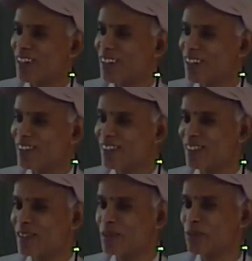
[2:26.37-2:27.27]
and
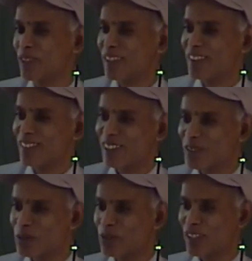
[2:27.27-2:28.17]

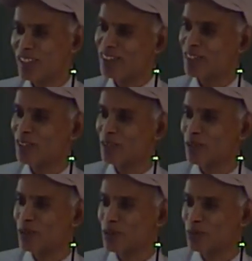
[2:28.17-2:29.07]
then you dx is
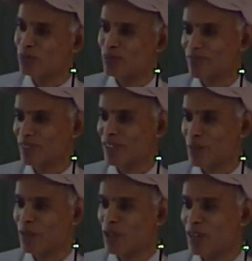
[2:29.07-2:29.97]
equal to some